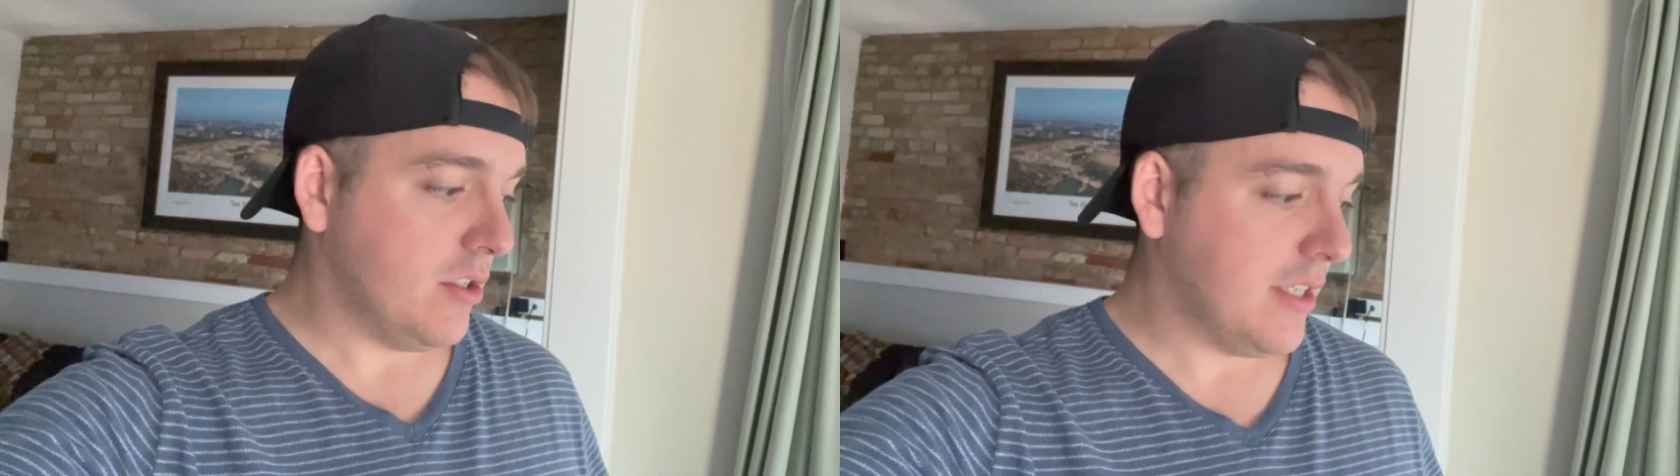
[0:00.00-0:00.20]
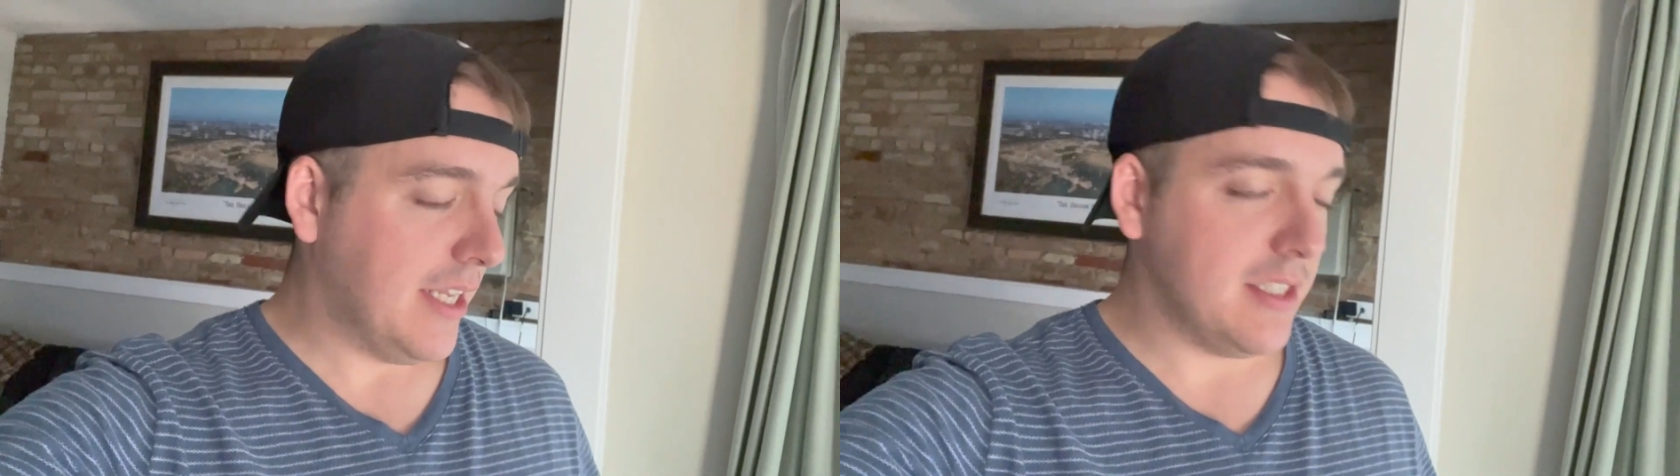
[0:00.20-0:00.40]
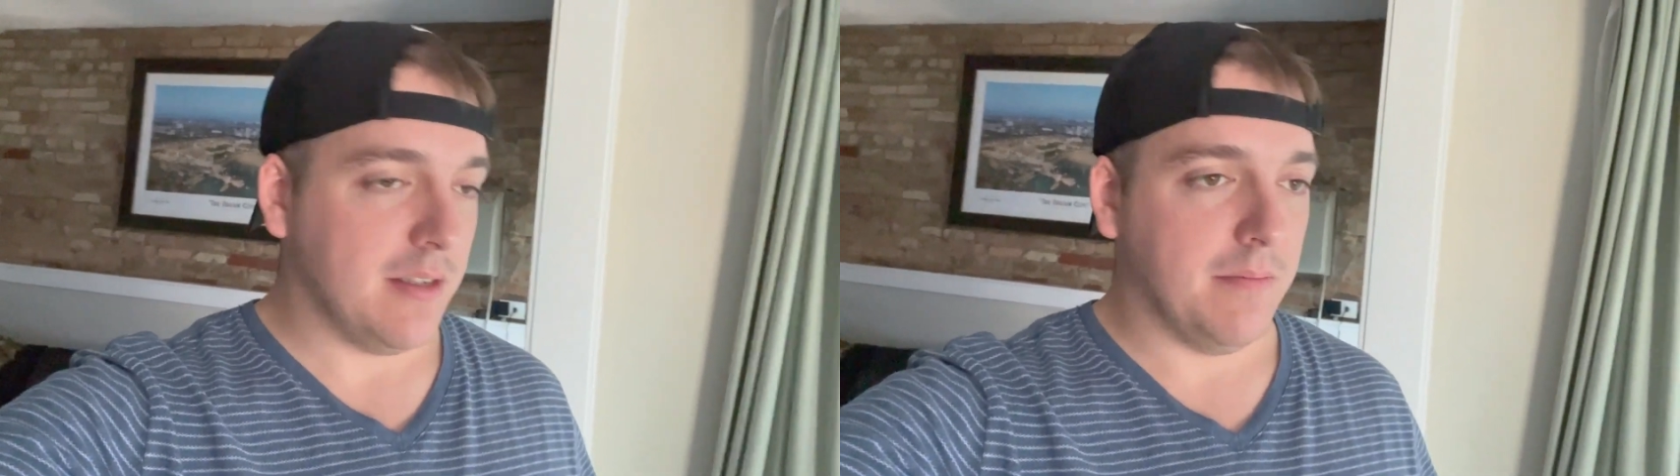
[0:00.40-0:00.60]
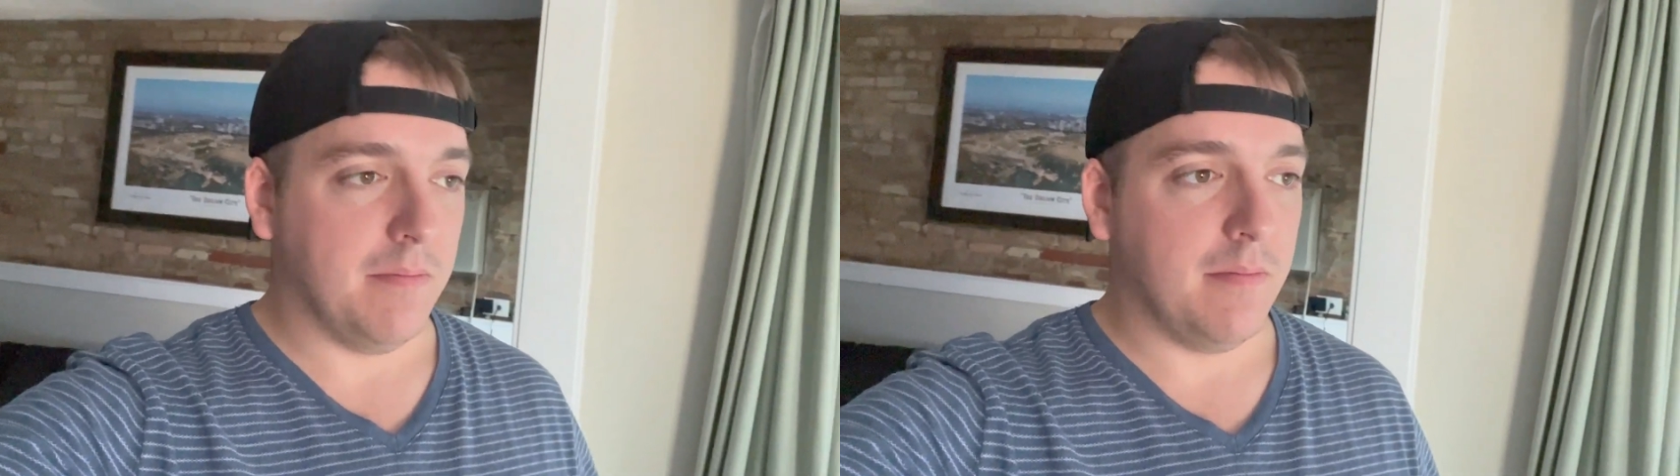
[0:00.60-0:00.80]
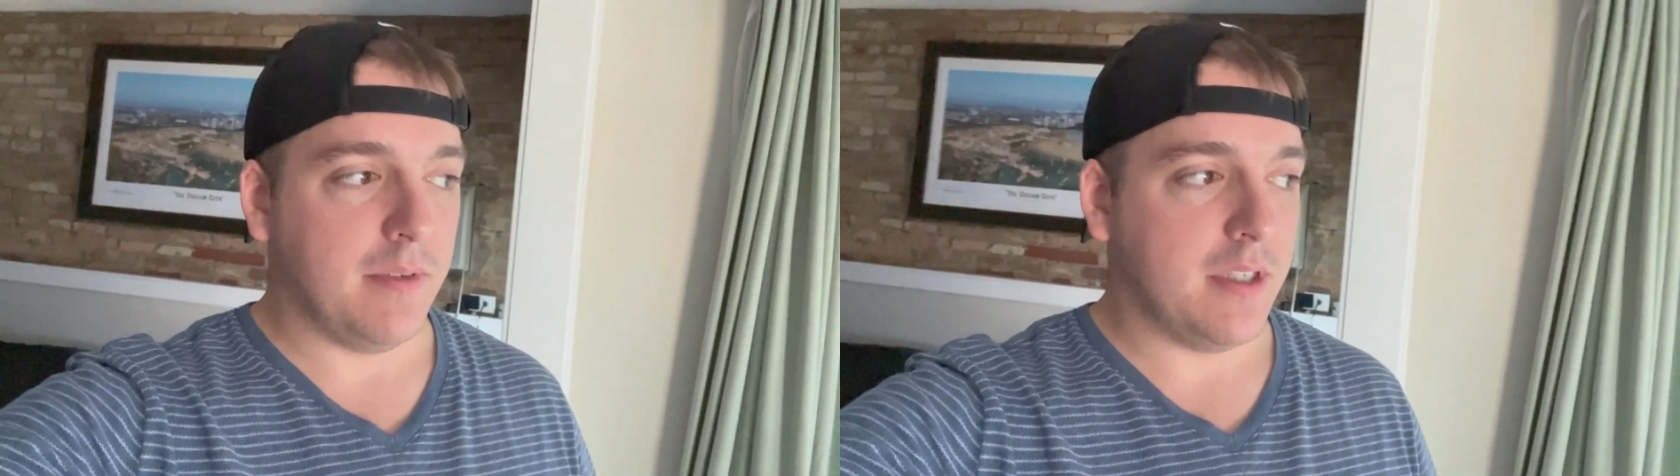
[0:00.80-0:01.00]
get
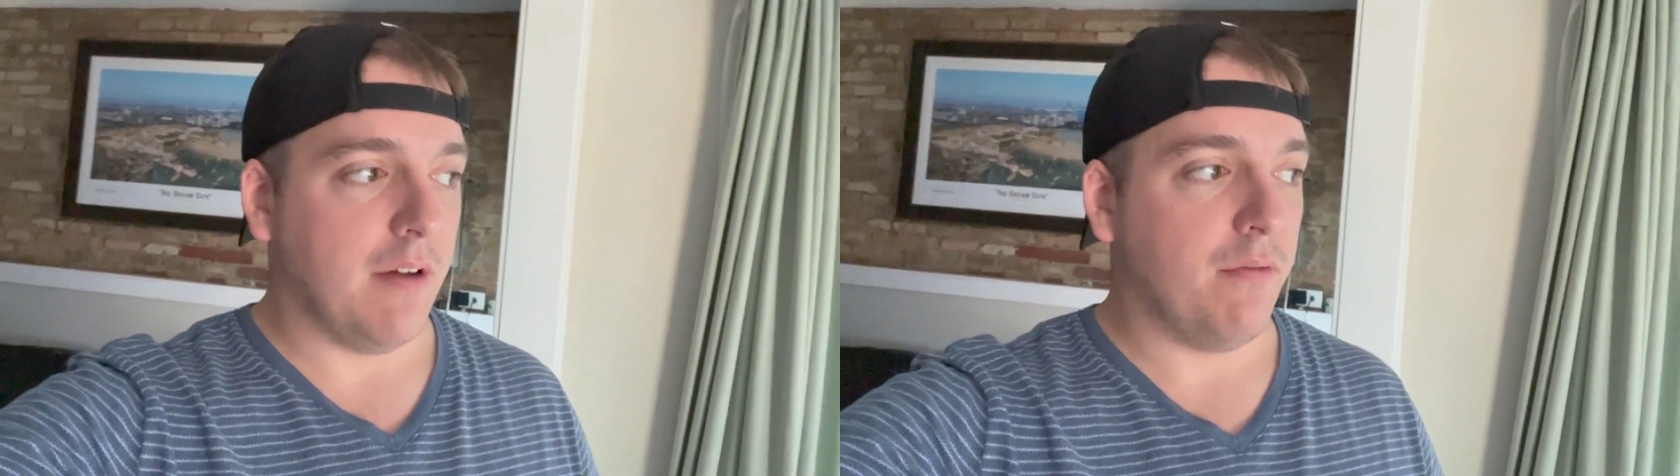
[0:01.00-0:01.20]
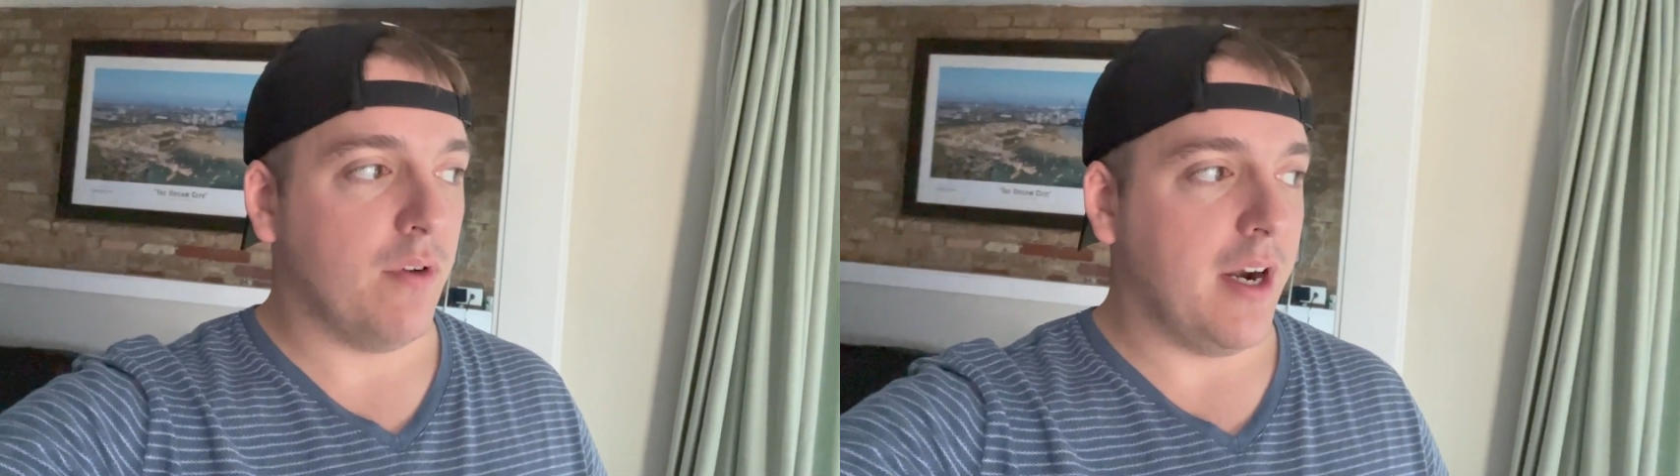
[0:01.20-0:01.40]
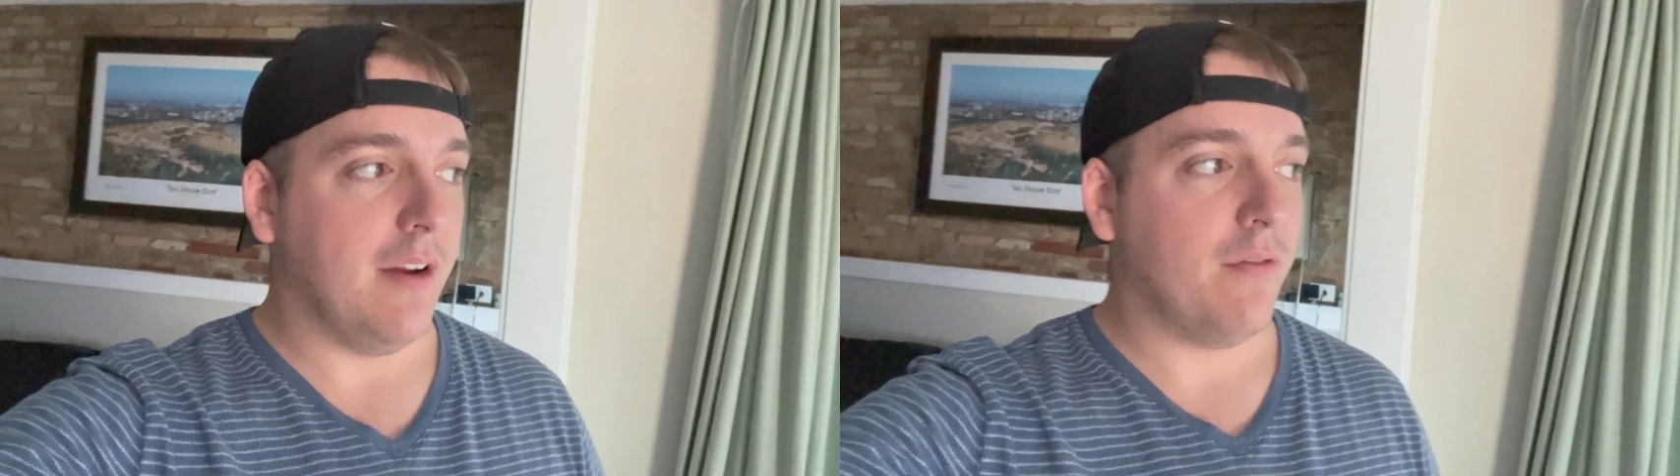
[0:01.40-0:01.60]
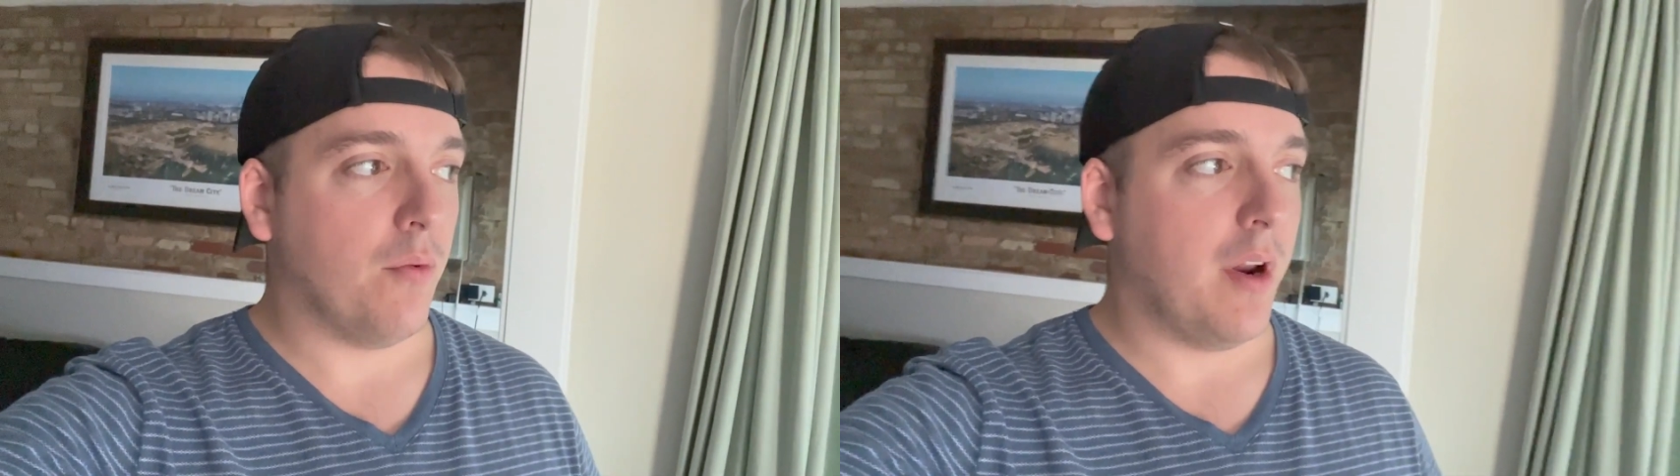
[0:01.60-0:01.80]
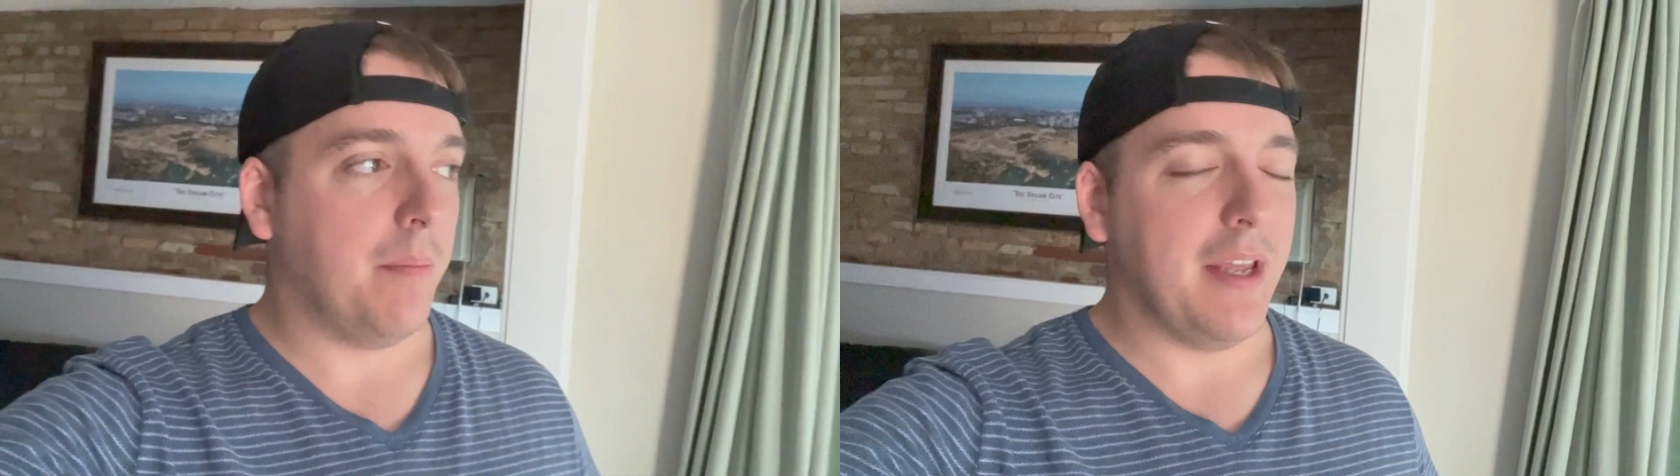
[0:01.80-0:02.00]
some stuff ready for
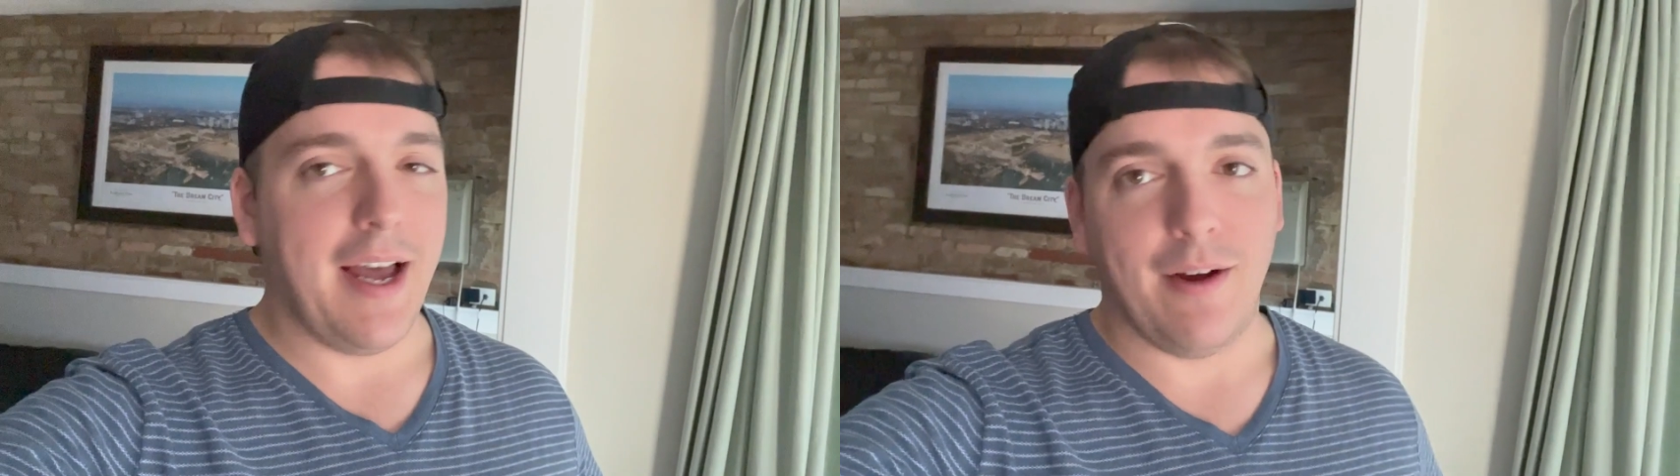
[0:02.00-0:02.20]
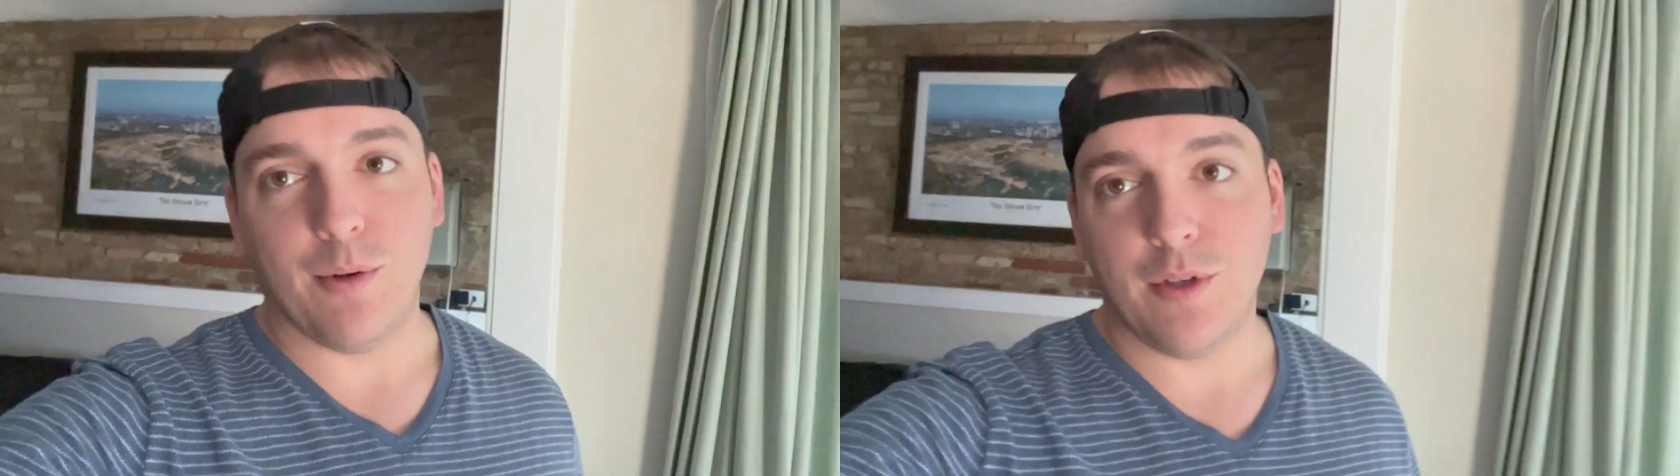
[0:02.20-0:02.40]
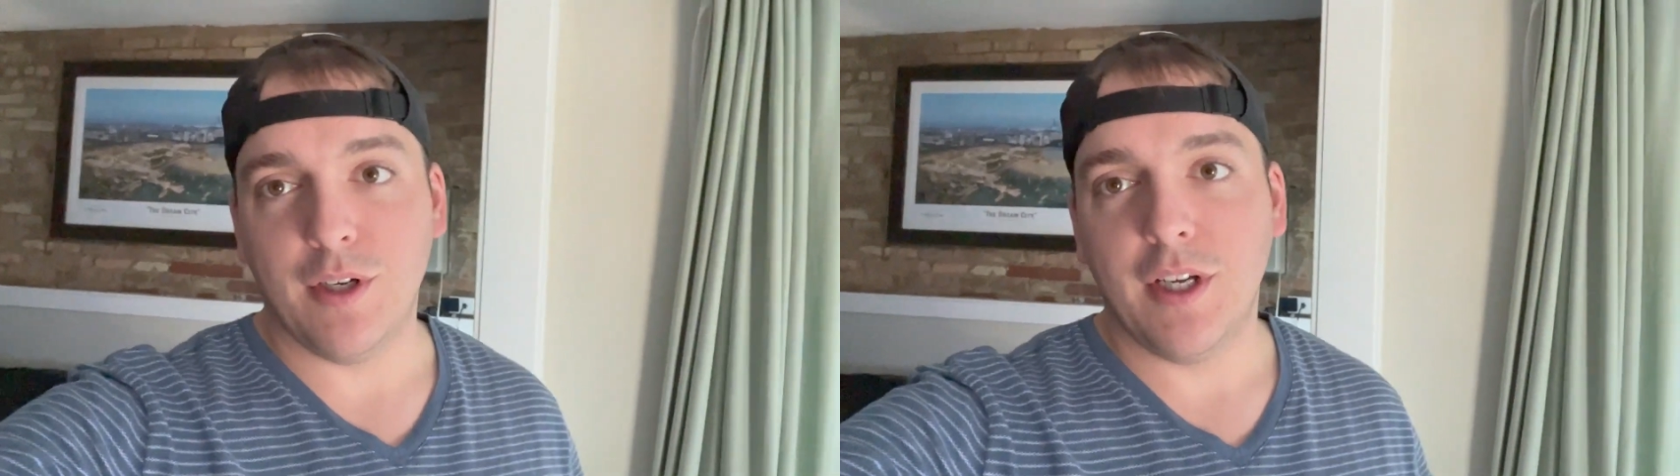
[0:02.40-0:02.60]
when I'll be out.